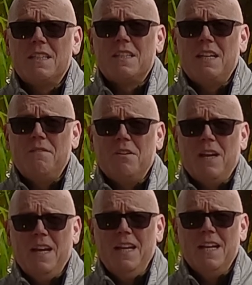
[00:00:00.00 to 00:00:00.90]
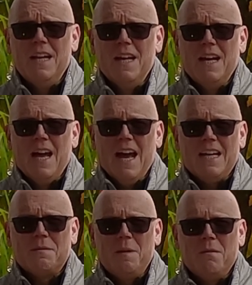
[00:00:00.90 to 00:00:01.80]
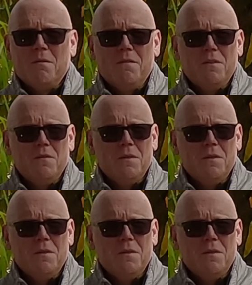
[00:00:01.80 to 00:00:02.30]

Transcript: Save Your Heat asked me to review